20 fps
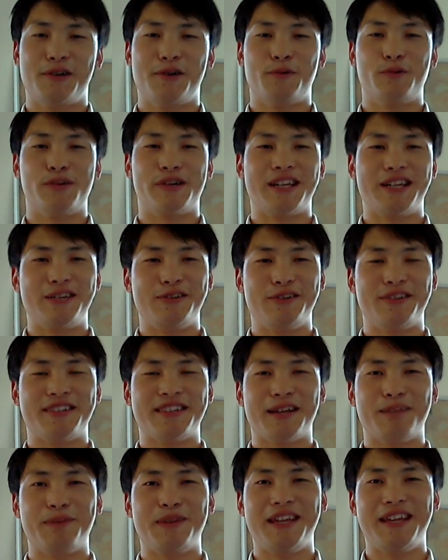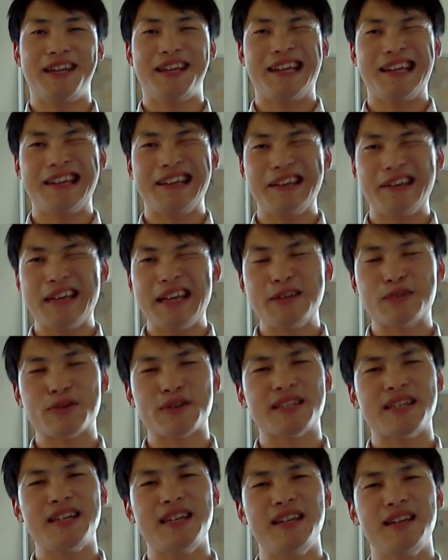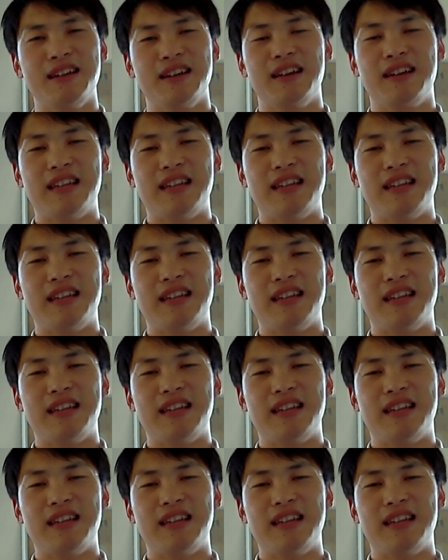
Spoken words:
we're gonna do something interesting.